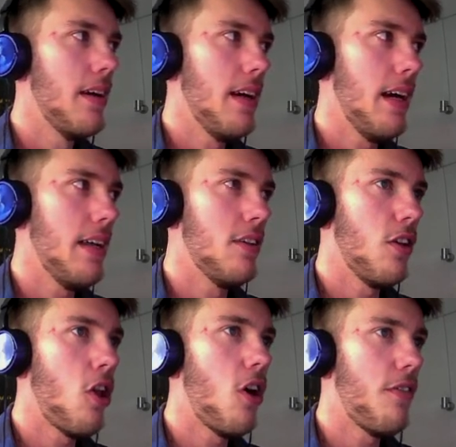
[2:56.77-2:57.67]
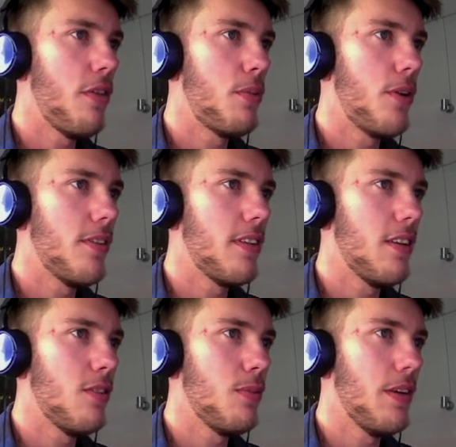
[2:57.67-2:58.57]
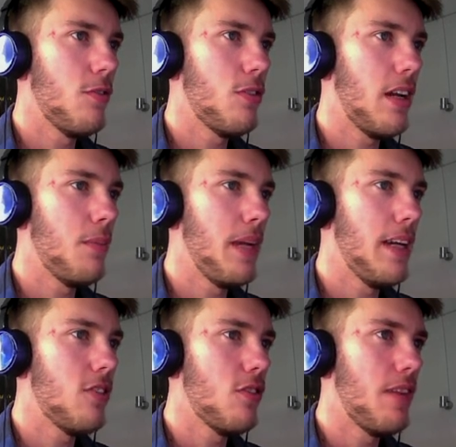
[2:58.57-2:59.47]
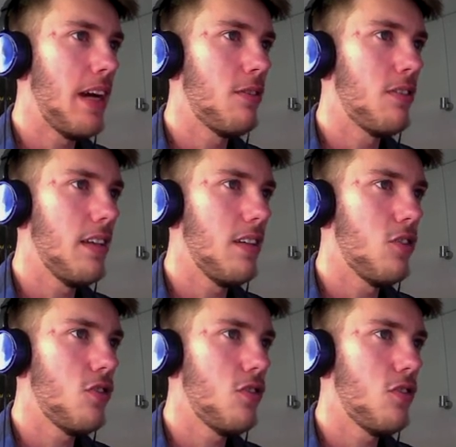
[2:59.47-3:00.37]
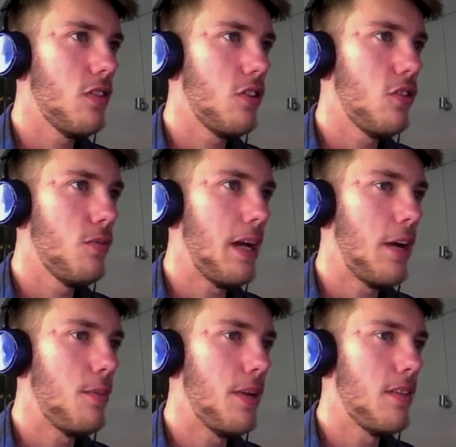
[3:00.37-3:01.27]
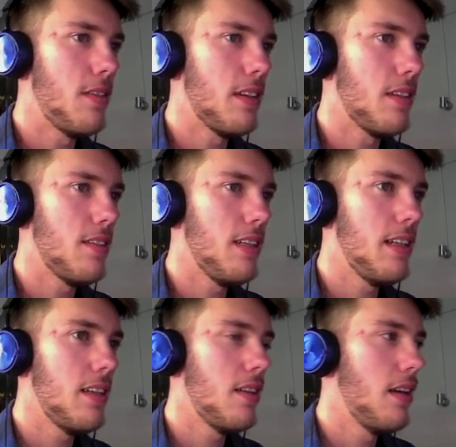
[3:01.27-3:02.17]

And a lot of the process with trying to bake stuff out is just experimenting, seeing